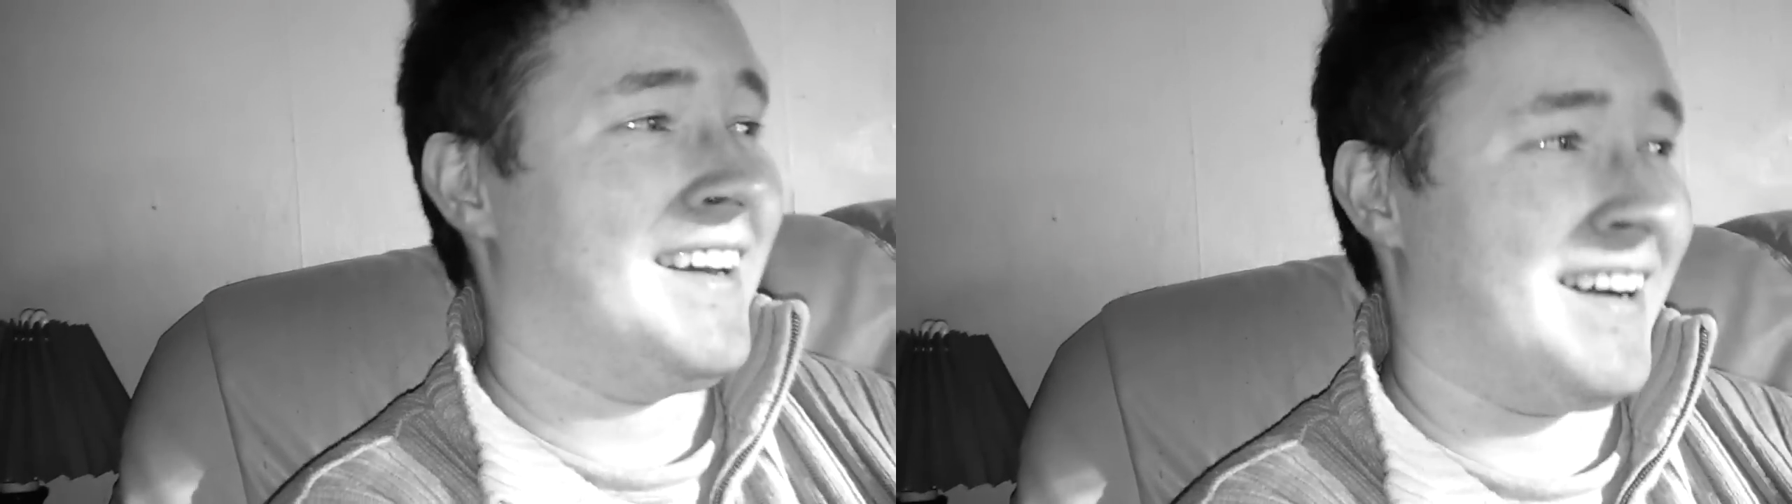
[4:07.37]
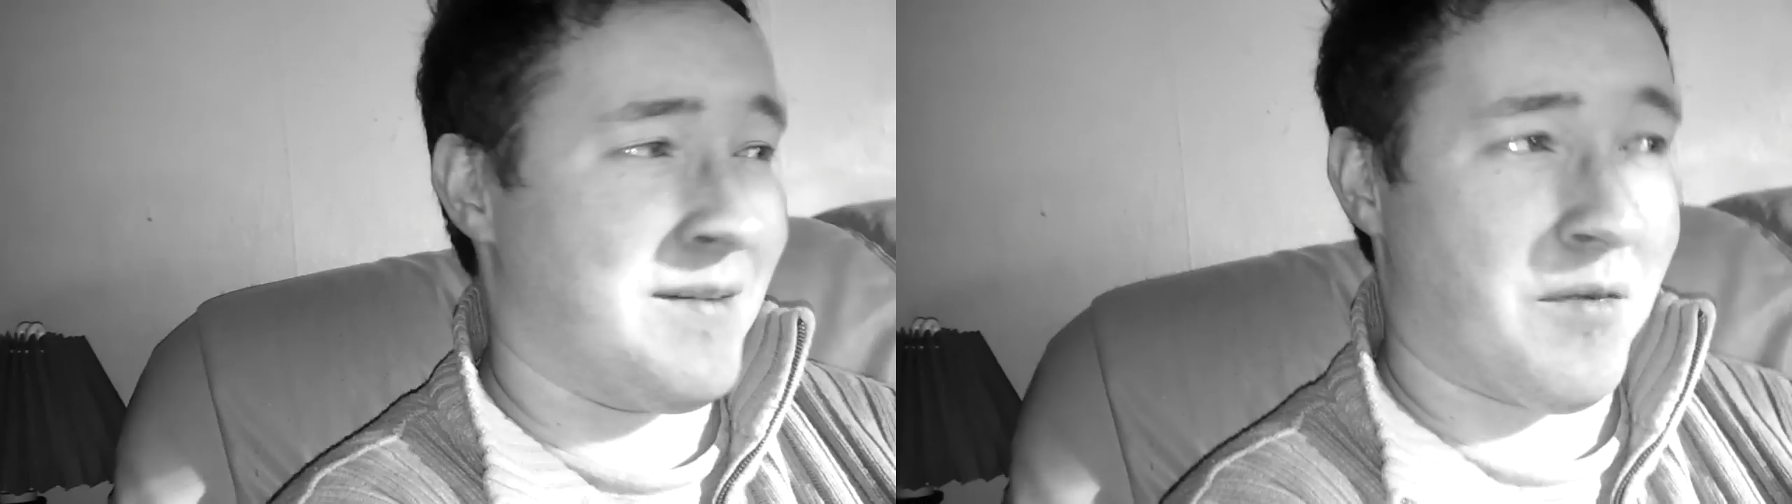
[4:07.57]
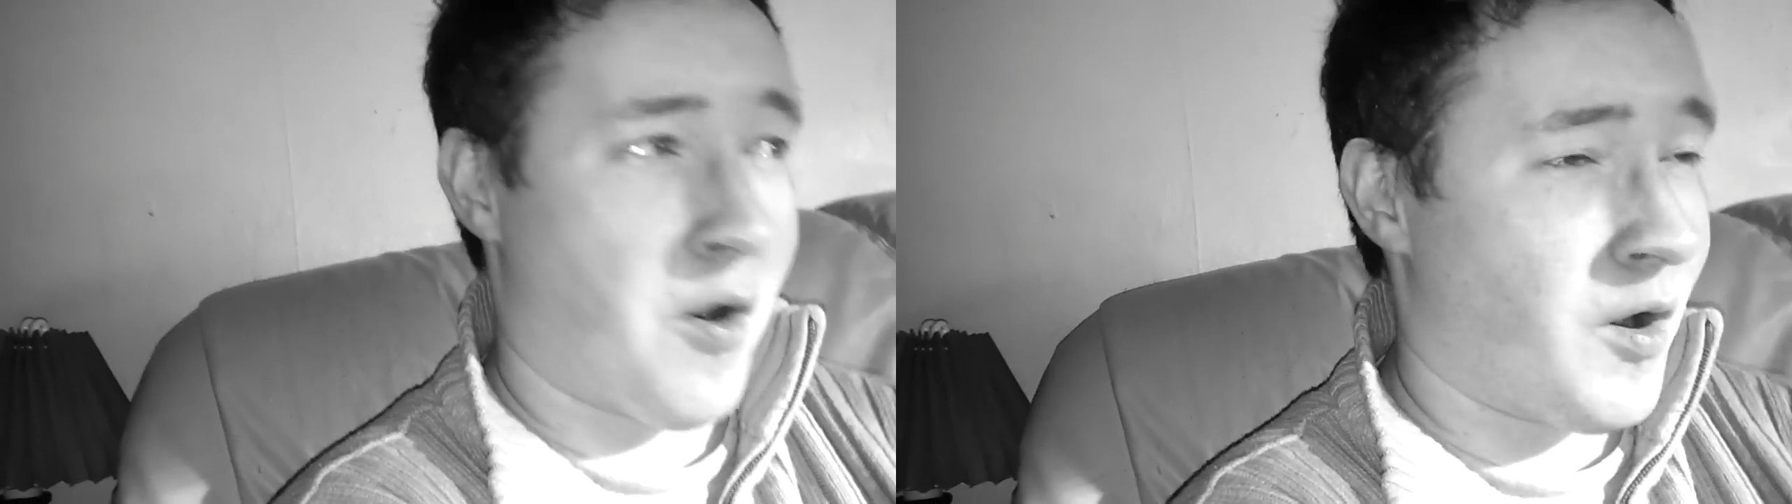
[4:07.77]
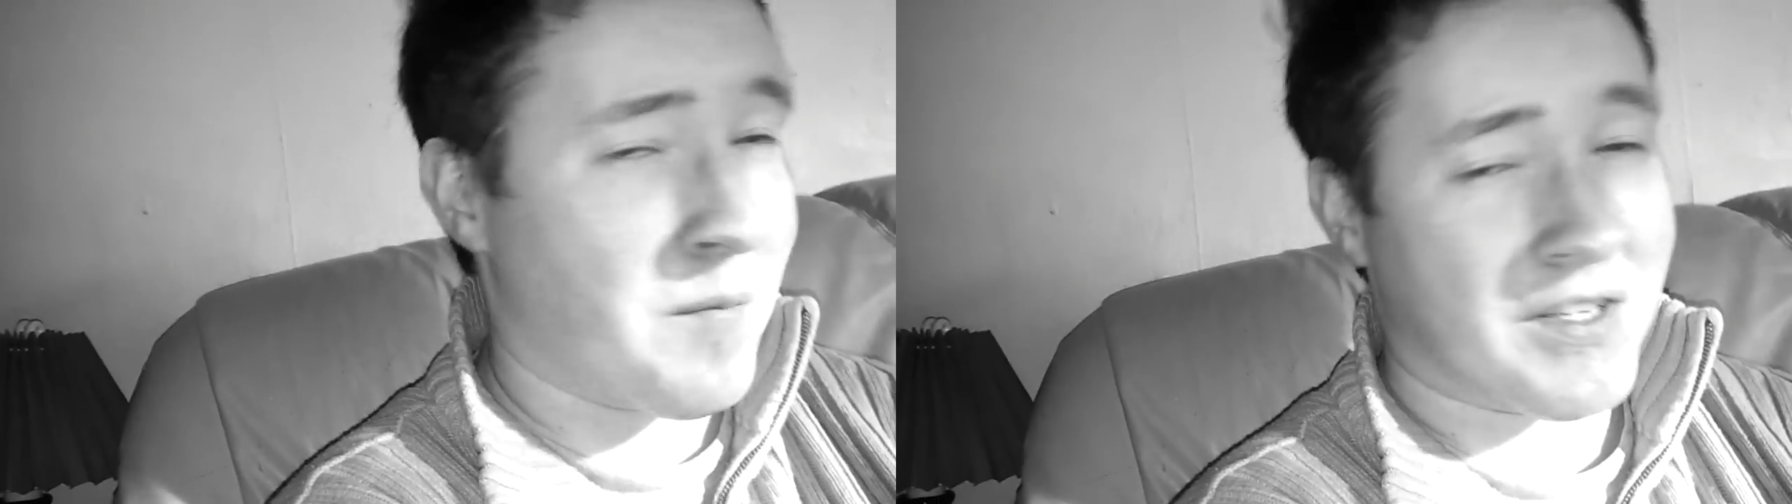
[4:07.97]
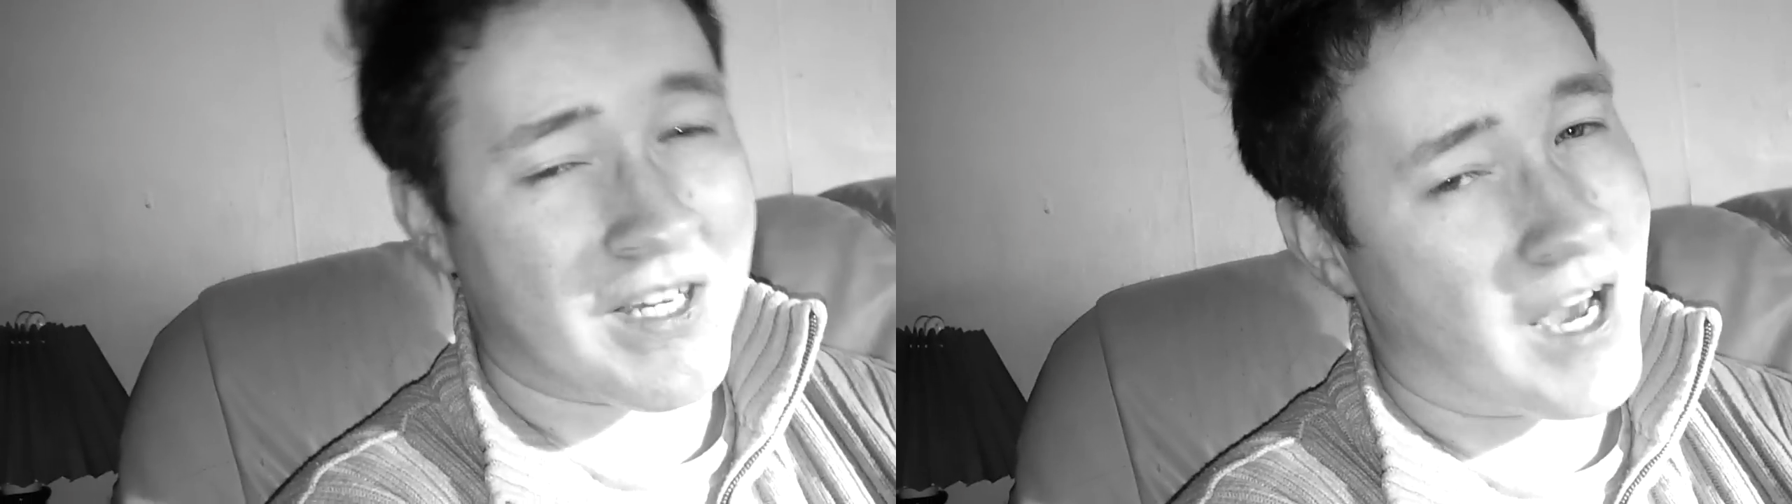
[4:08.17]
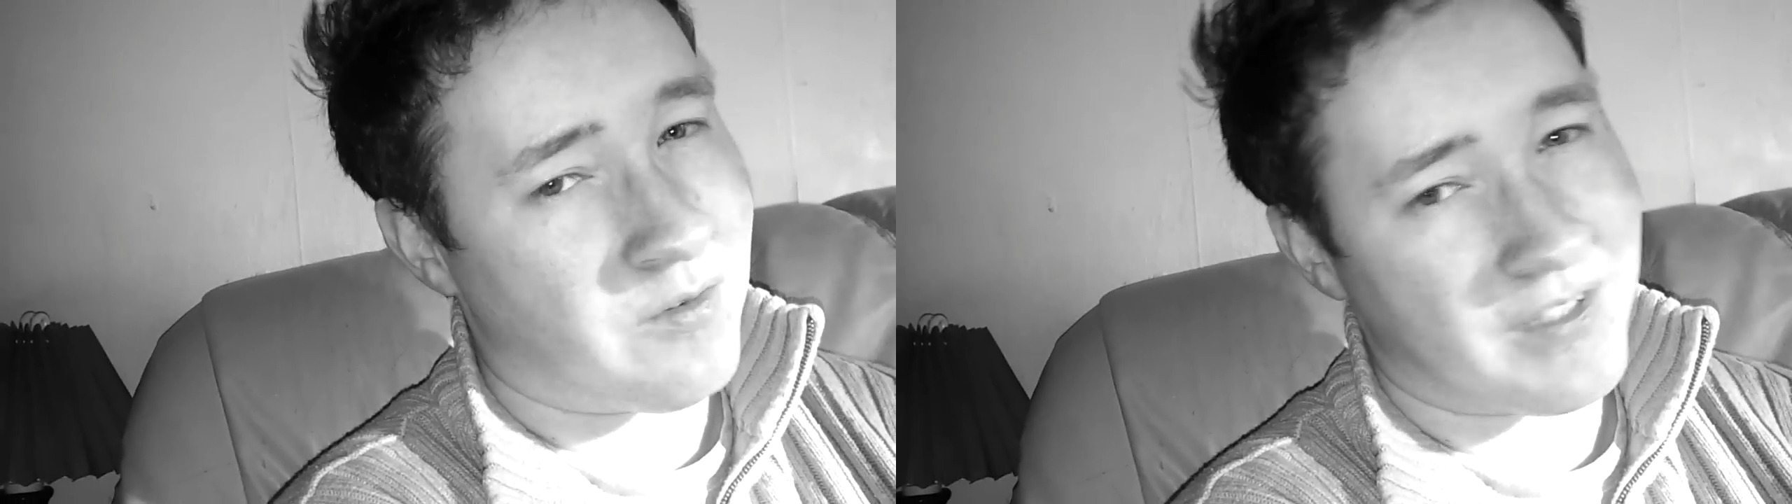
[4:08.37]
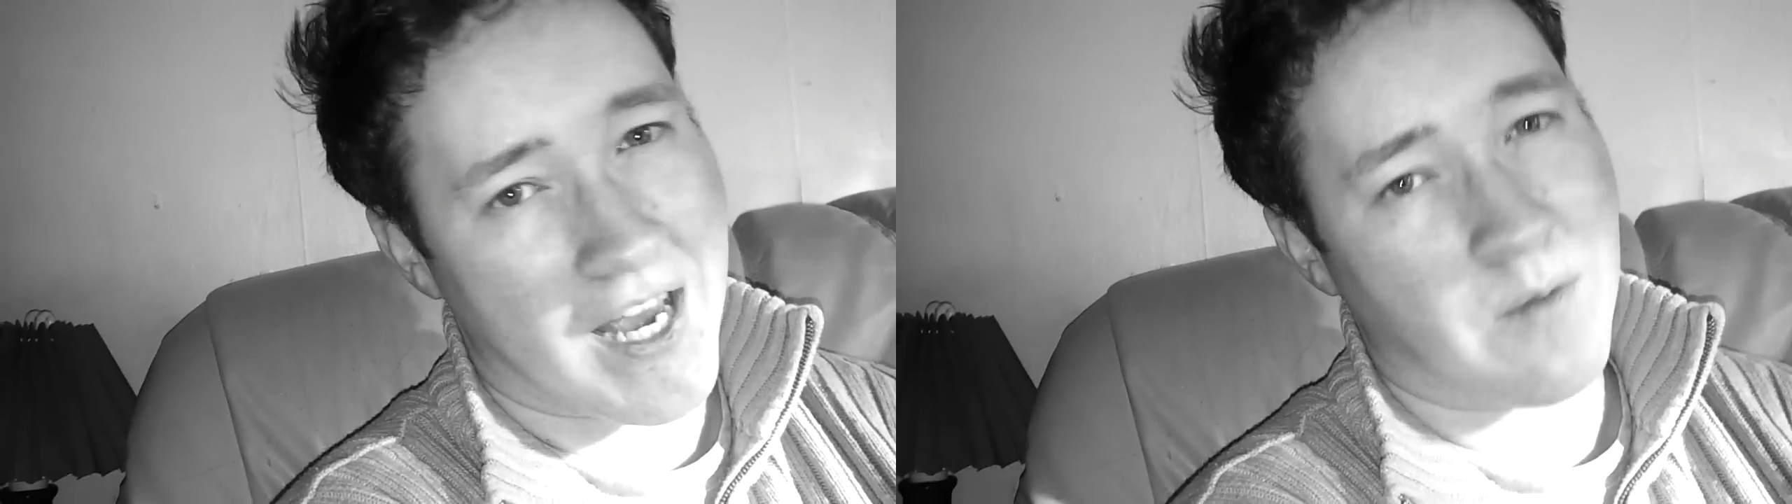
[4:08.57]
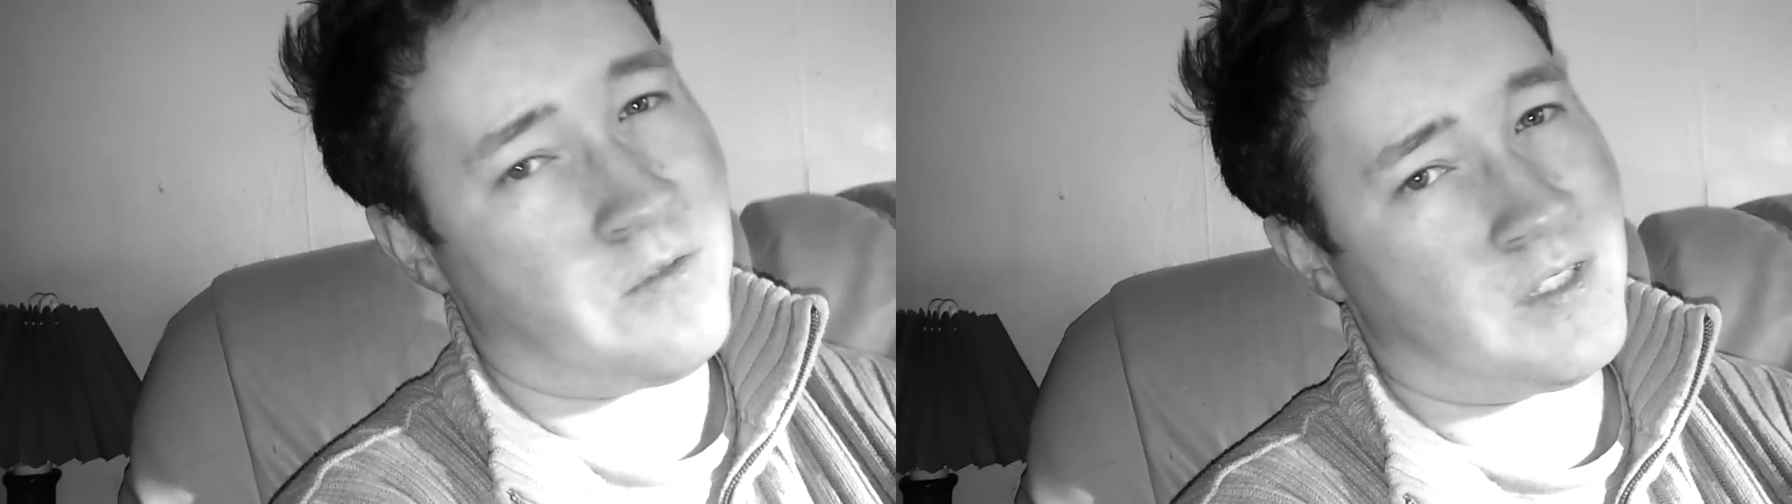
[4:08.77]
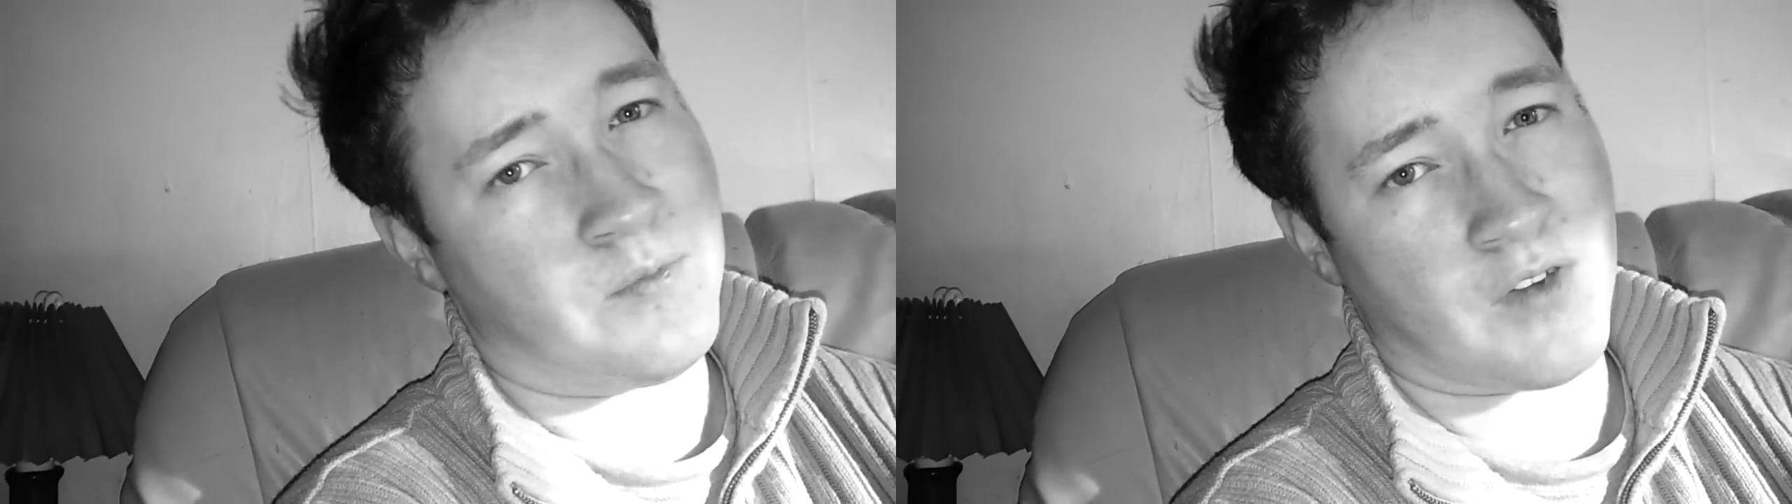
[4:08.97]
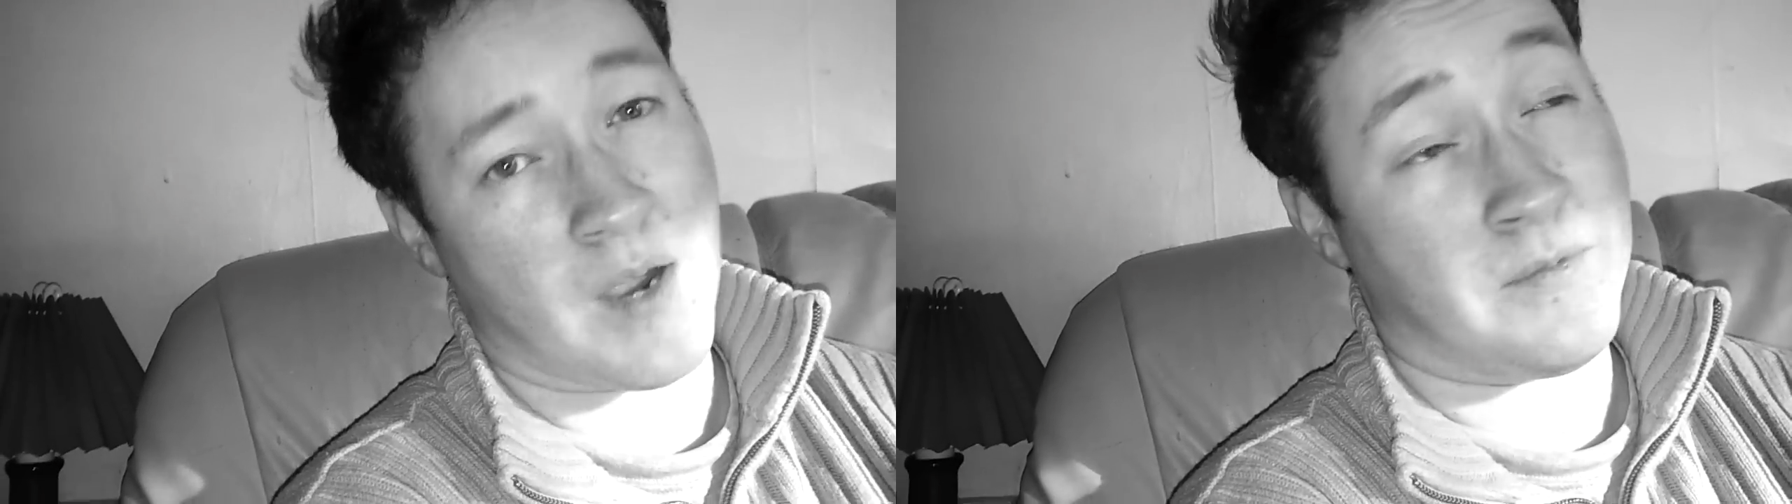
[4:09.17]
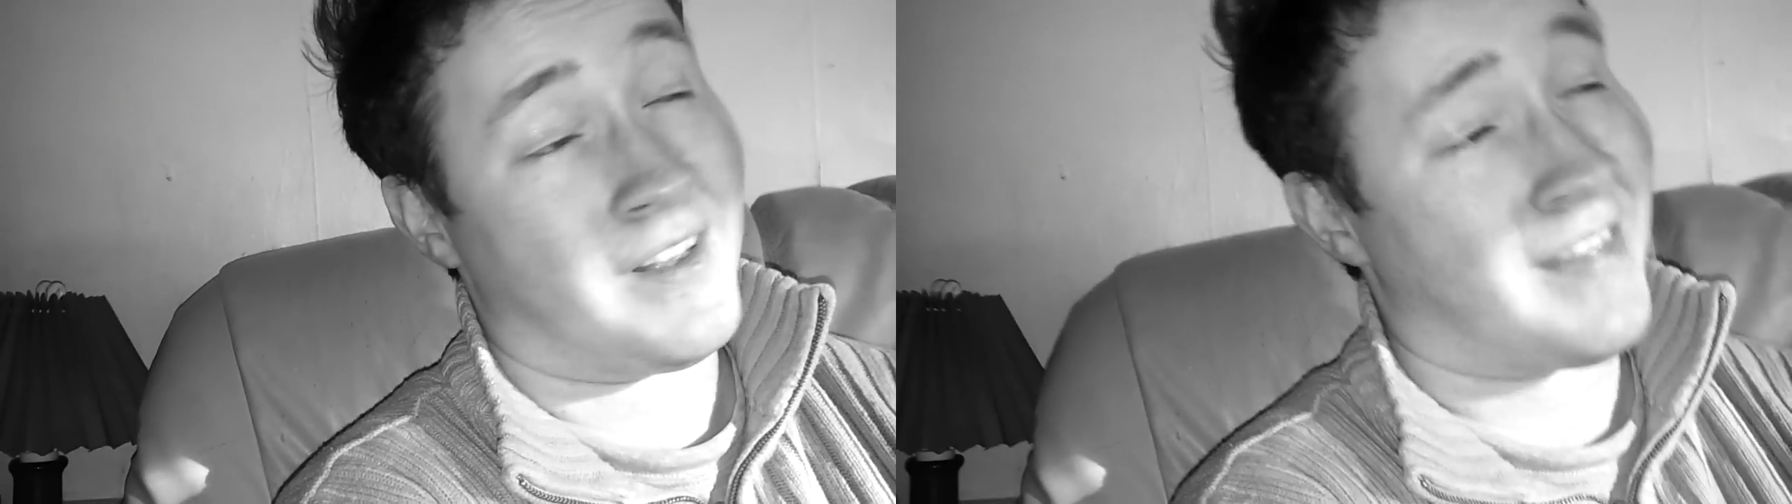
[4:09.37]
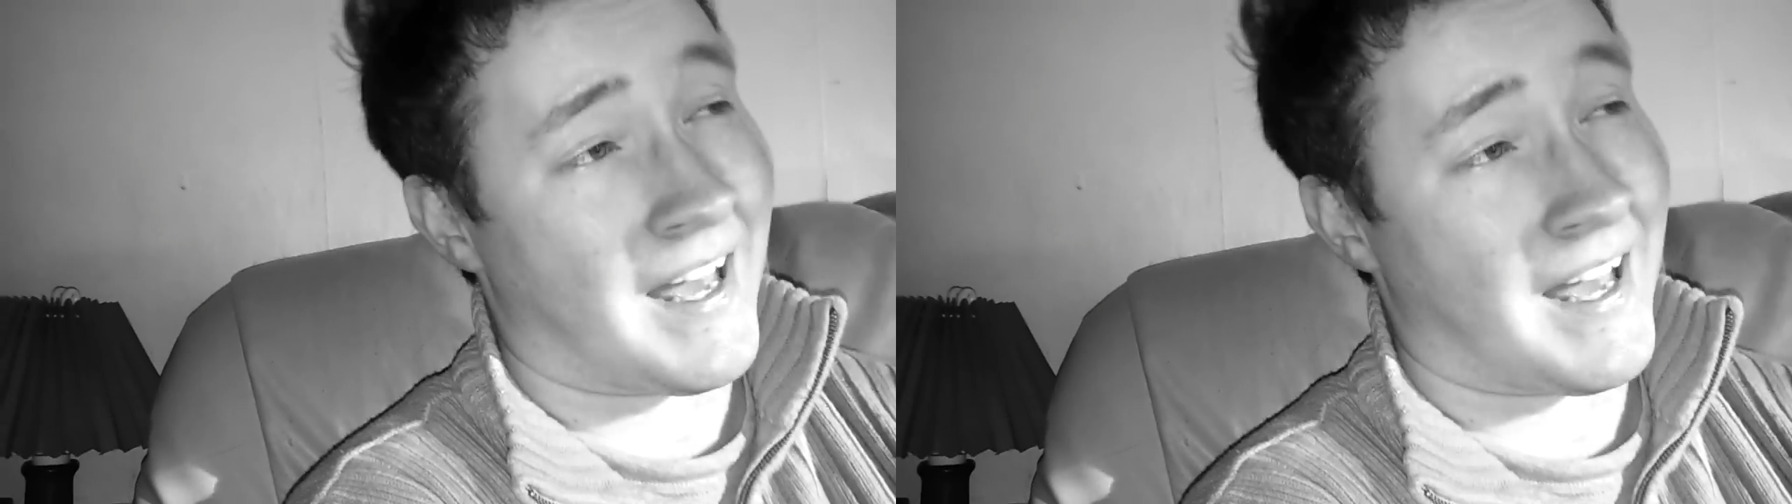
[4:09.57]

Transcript: Um, all my channels, anyone who's subscribed to it,